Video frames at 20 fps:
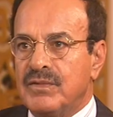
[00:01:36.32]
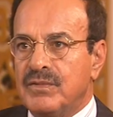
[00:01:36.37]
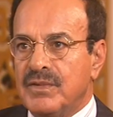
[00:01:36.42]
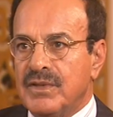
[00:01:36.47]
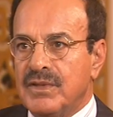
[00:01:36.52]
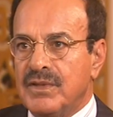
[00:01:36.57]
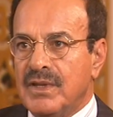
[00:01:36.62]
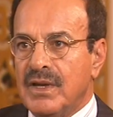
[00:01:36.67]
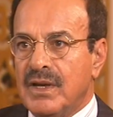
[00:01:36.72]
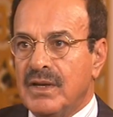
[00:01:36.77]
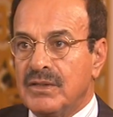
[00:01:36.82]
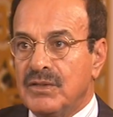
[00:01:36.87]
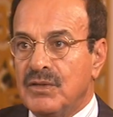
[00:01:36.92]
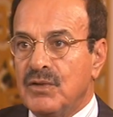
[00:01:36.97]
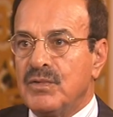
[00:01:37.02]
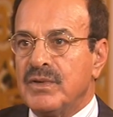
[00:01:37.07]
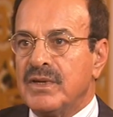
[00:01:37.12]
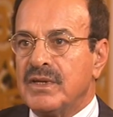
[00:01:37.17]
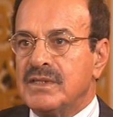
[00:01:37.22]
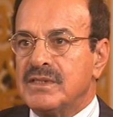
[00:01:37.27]
China's
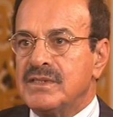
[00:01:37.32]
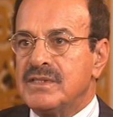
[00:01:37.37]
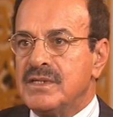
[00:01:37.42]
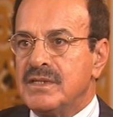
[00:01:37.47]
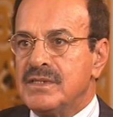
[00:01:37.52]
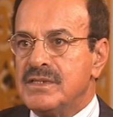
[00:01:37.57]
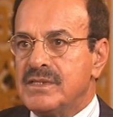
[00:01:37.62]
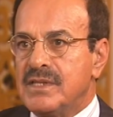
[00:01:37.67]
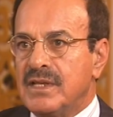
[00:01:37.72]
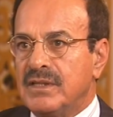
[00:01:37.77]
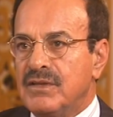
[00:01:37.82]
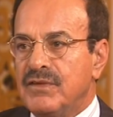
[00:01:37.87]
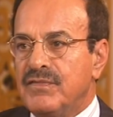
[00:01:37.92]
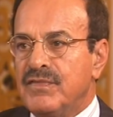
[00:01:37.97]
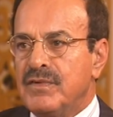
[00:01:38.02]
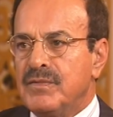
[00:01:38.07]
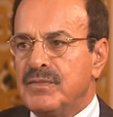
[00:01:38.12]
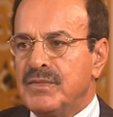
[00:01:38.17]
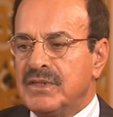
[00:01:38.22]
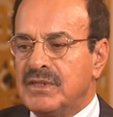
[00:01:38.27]
development path
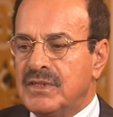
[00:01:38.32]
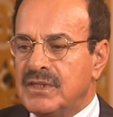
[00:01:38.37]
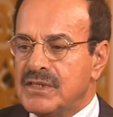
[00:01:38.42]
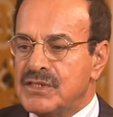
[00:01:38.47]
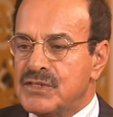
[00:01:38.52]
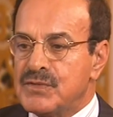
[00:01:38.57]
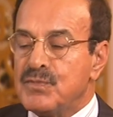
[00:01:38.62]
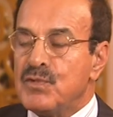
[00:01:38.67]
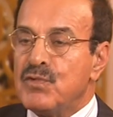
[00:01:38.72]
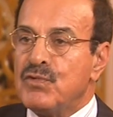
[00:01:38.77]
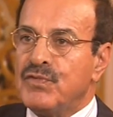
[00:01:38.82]
and its role